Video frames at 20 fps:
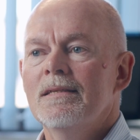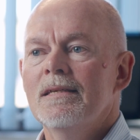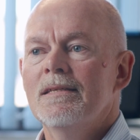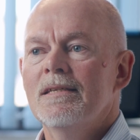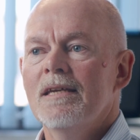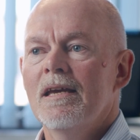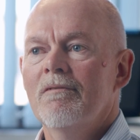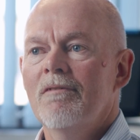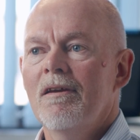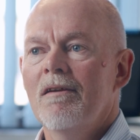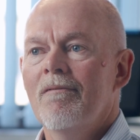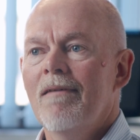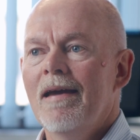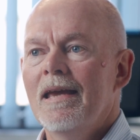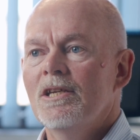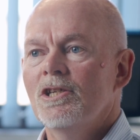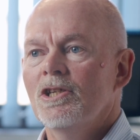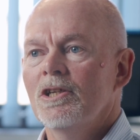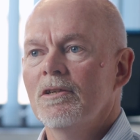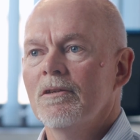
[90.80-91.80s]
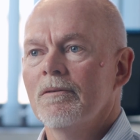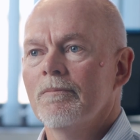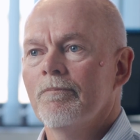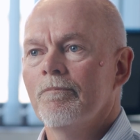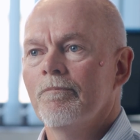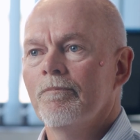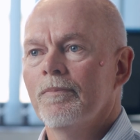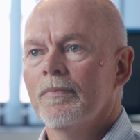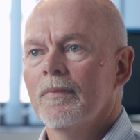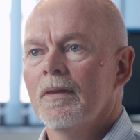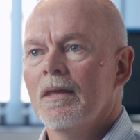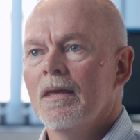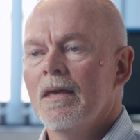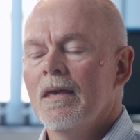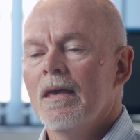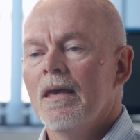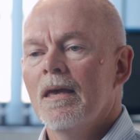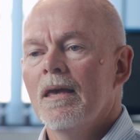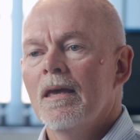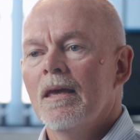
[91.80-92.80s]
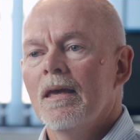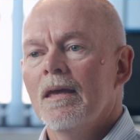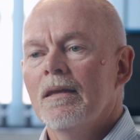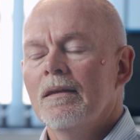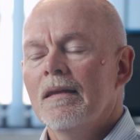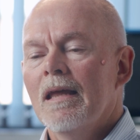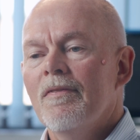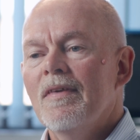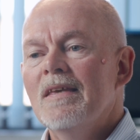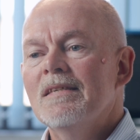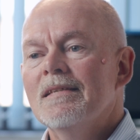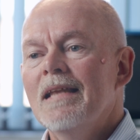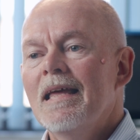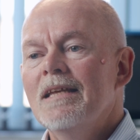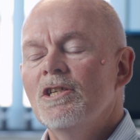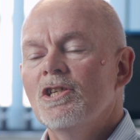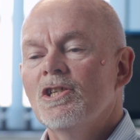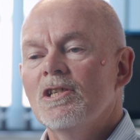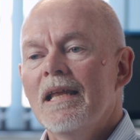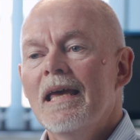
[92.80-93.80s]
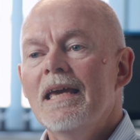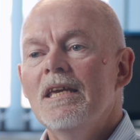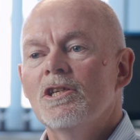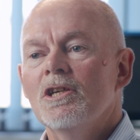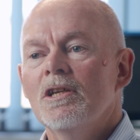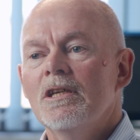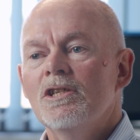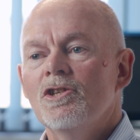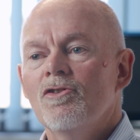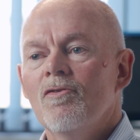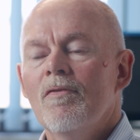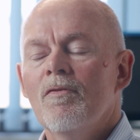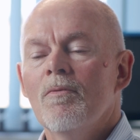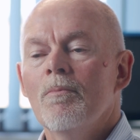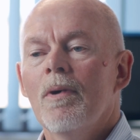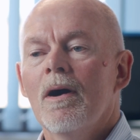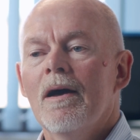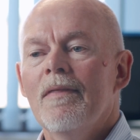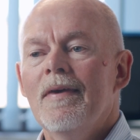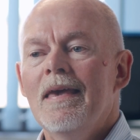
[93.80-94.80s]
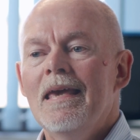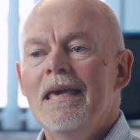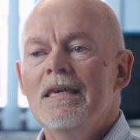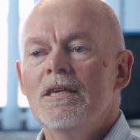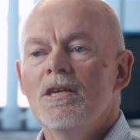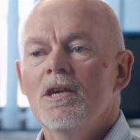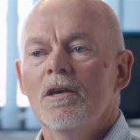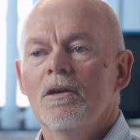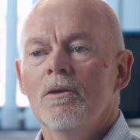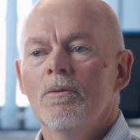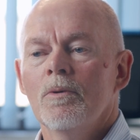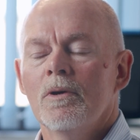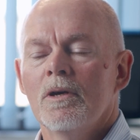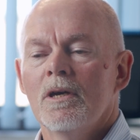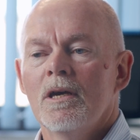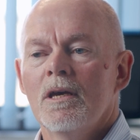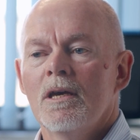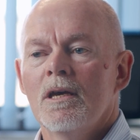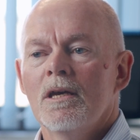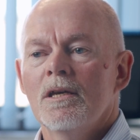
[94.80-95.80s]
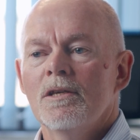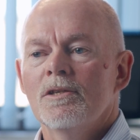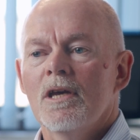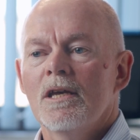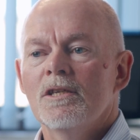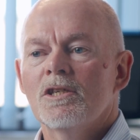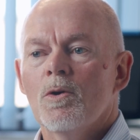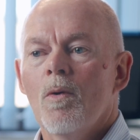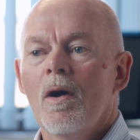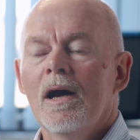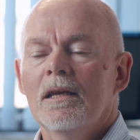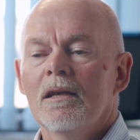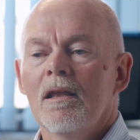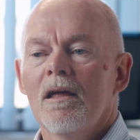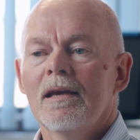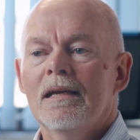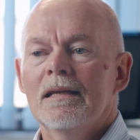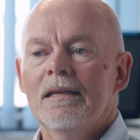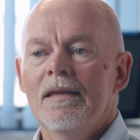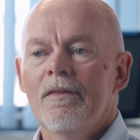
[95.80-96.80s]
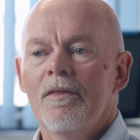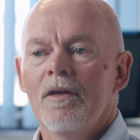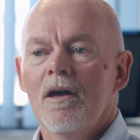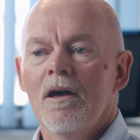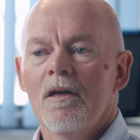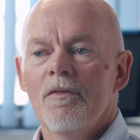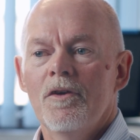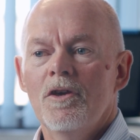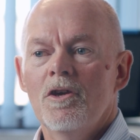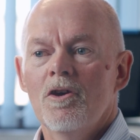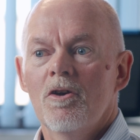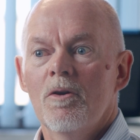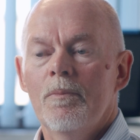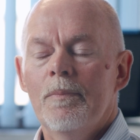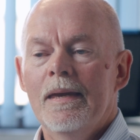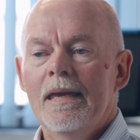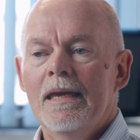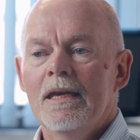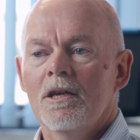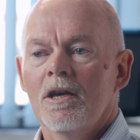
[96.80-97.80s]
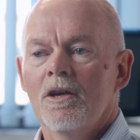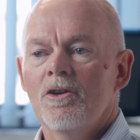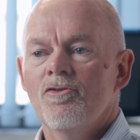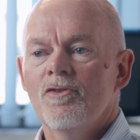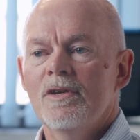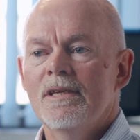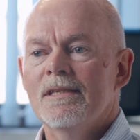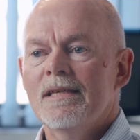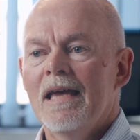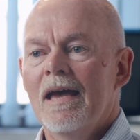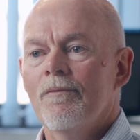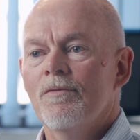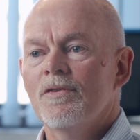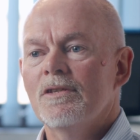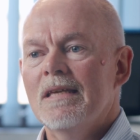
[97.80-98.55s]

deterioration. Now, this legislation is driven by the EU, so it's quite likely that other European countries have